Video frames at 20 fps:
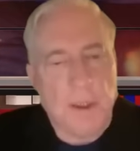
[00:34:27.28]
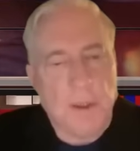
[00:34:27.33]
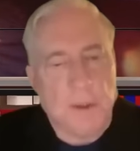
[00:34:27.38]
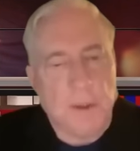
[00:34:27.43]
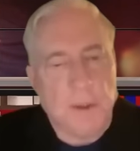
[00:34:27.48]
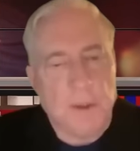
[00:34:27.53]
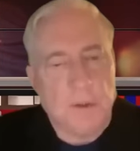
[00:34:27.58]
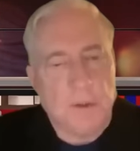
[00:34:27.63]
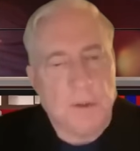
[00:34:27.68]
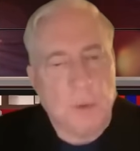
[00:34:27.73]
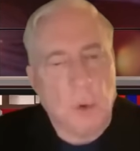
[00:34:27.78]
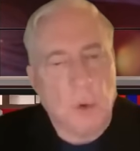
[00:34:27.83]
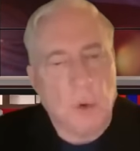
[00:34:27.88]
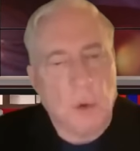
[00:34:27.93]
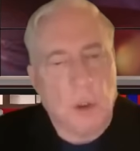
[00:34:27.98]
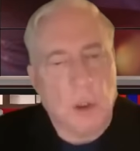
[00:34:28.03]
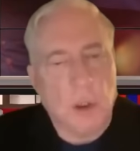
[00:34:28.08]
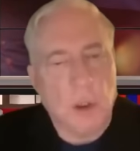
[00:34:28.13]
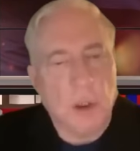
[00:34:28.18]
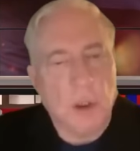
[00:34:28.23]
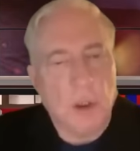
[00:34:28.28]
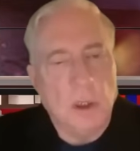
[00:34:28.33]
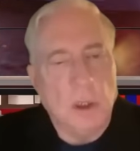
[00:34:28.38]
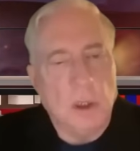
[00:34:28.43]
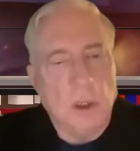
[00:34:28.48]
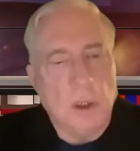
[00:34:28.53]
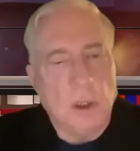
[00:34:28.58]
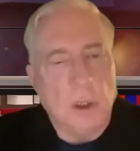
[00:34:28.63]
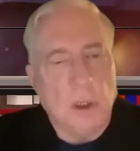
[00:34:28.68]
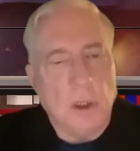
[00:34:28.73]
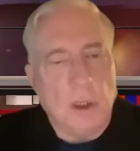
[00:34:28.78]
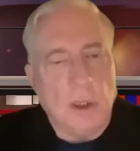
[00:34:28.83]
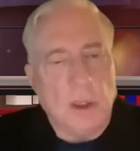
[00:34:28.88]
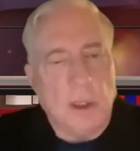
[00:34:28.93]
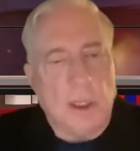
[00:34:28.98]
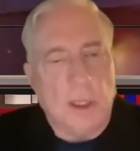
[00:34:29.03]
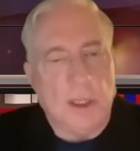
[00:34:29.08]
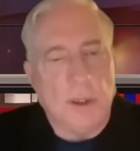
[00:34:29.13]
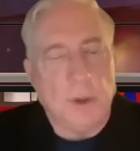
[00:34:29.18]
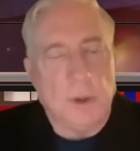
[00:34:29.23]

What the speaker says: into this war. And